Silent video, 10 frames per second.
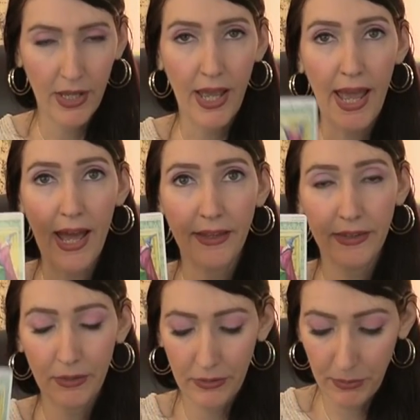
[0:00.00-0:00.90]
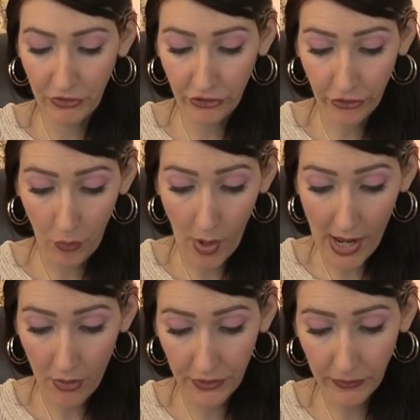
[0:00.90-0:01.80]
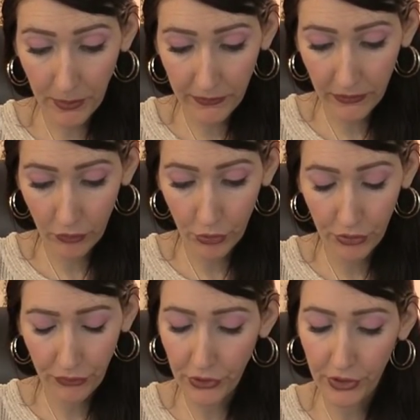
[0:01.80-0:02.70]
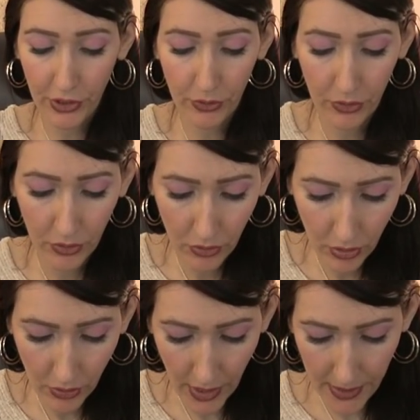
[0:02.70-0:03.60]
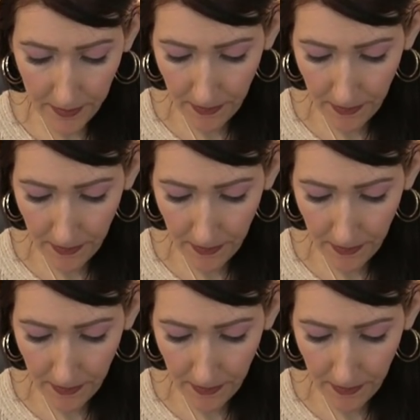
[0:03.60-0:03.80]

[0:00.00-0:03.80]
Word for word: and the Magician. Wow, this person's really feeling you. Okay.